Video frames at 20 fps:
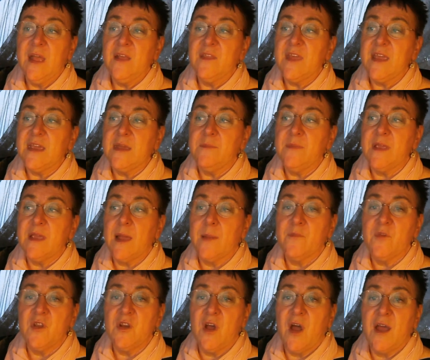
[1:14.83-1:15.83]
they can become
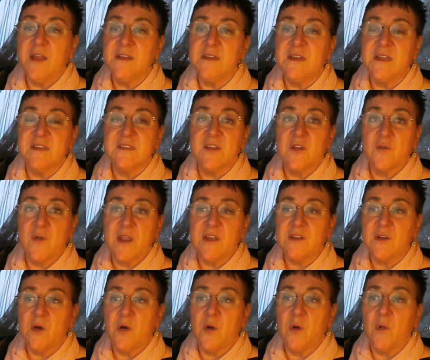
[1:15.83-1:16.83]
united as a
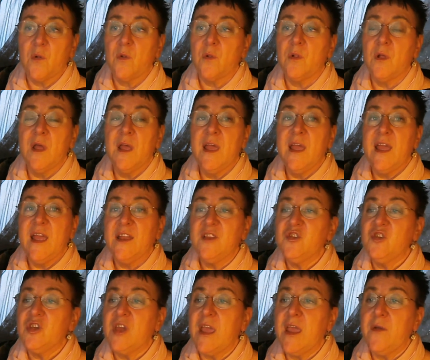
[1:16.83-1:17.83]
greater whole and
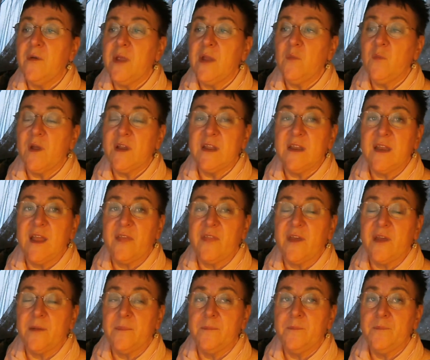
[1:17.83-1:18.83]
share in one
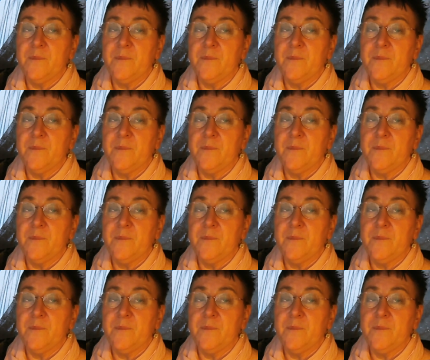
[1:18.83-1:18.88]
another.